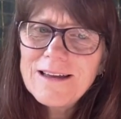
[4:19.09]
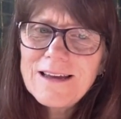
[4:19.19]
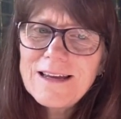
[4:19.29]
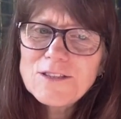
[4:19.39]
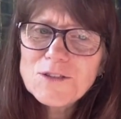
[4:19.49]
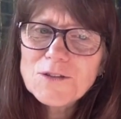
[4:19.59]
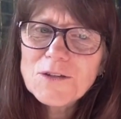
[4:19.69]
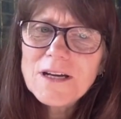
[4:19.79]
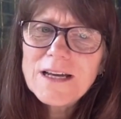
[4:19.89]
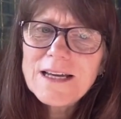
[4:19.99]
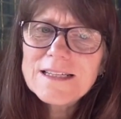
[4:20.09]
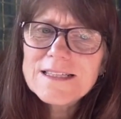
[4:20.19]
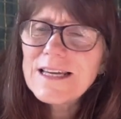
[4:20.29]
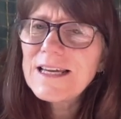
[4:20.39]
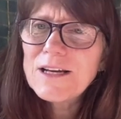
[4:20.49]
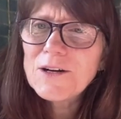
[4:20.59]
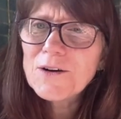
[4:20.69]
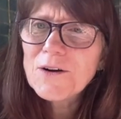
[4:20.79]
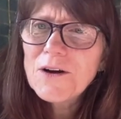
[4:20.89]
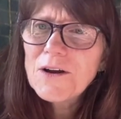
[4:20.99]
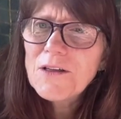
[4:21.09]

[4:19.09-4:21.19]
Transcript: Easter is here,